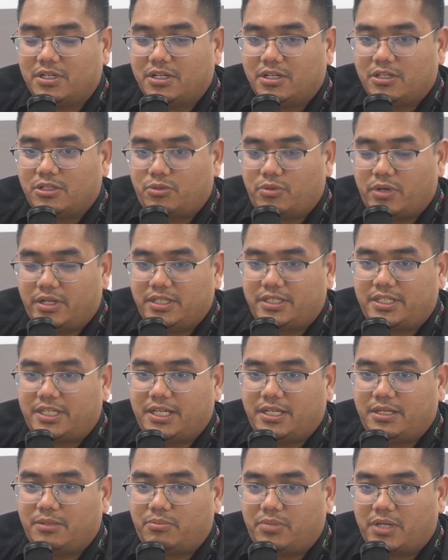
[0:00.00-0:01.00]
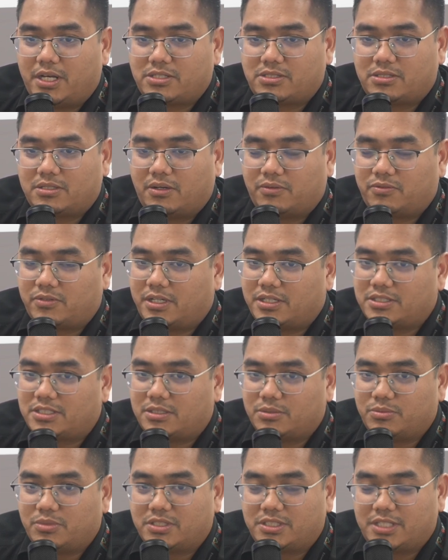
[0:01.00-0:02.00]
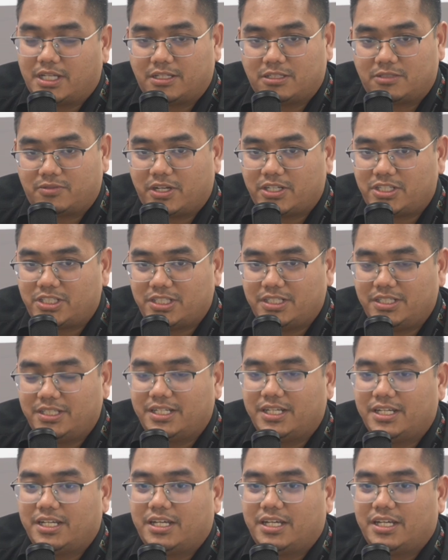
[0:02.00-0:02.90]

20K plus of customer satisfaction,